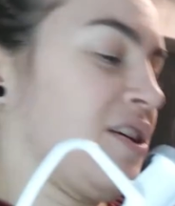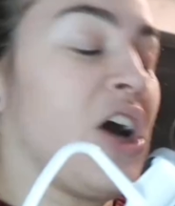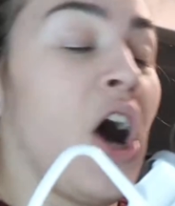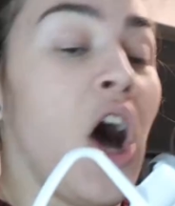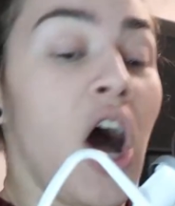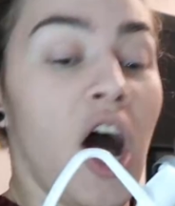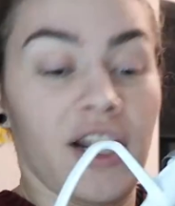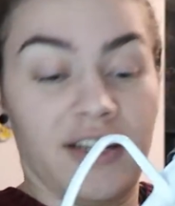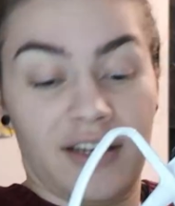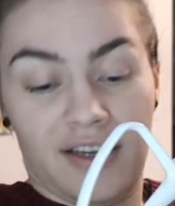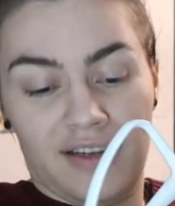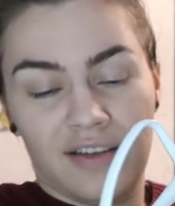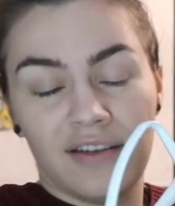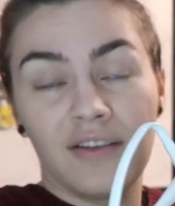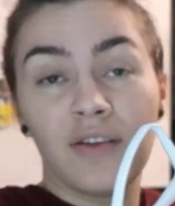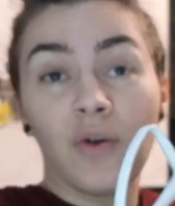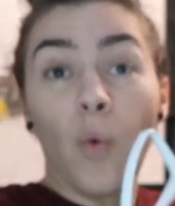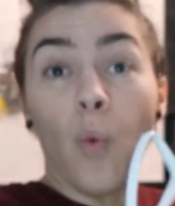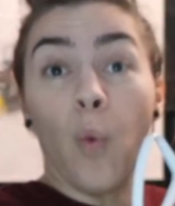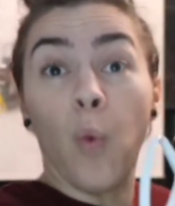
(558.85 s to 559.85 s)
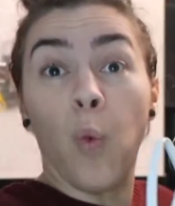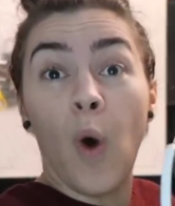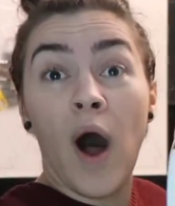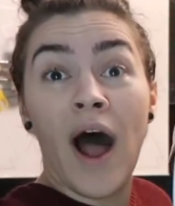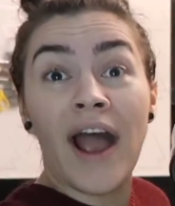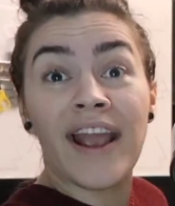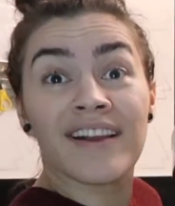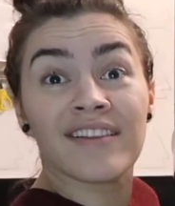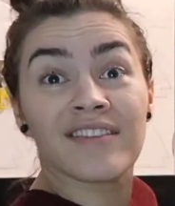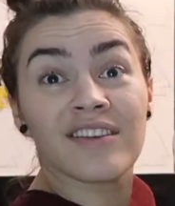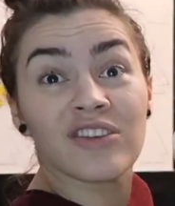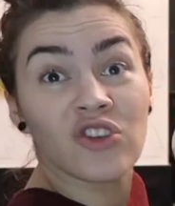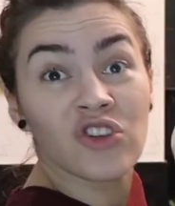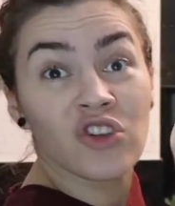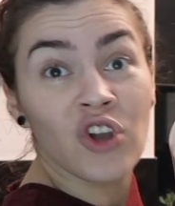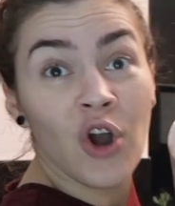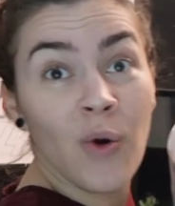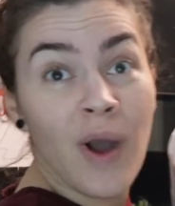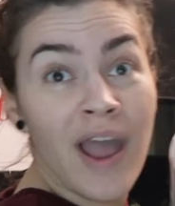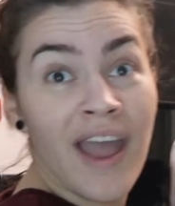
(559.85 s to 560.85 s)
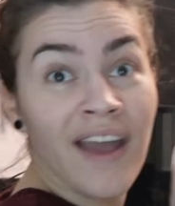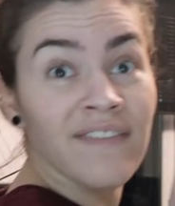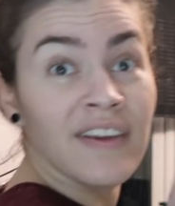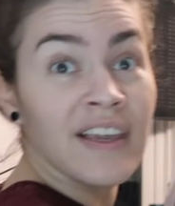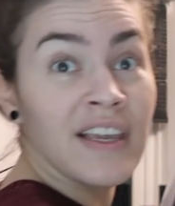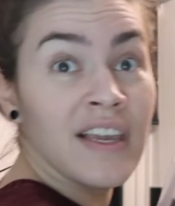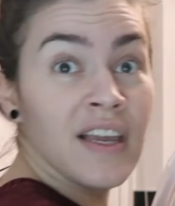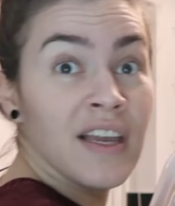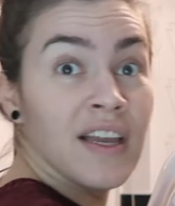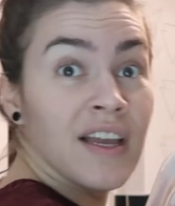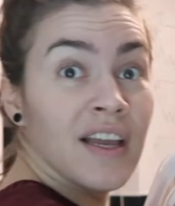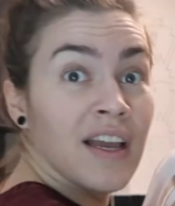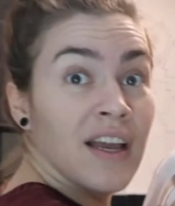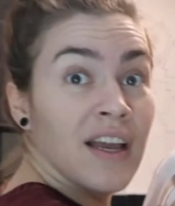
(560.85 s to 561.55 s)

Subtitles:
God, why is it so heavy?